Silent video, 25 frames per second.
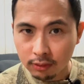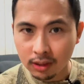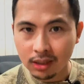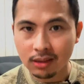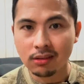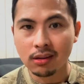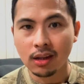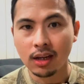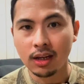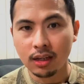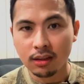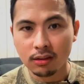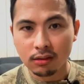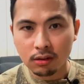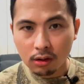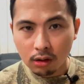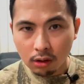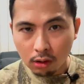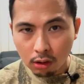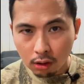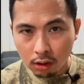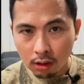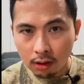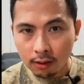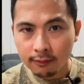It's like it's
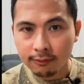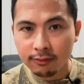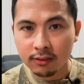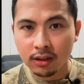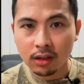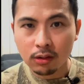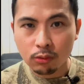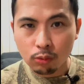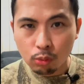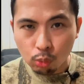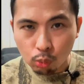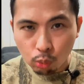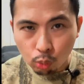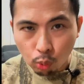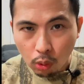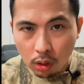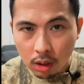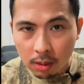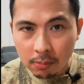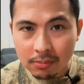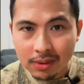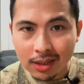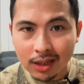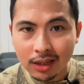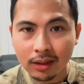curved, it's
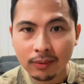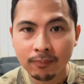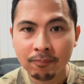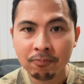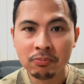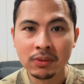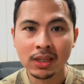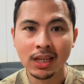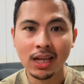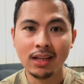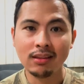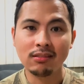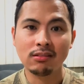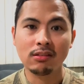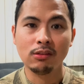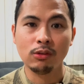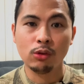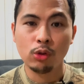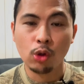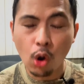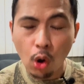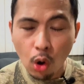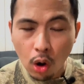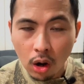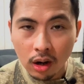warming, it's
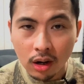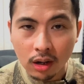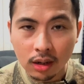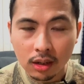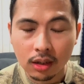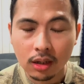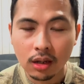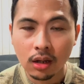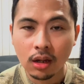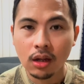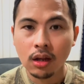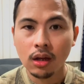dark